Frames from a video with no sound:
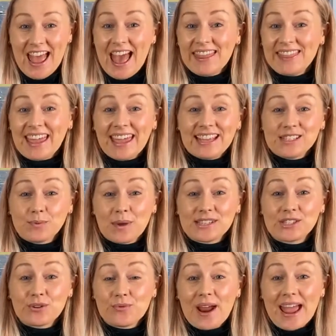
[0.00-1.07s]
The
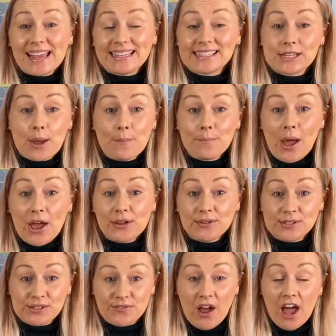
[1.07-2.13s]
east-west array is
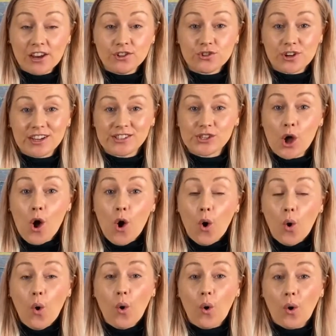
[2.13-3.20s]
composed of hundreds
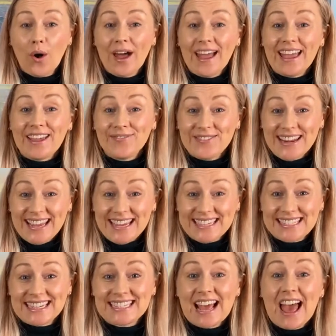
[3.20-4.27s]
or, if
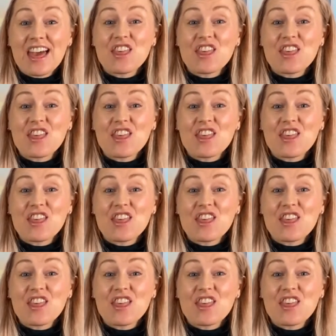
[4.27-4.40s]
needed,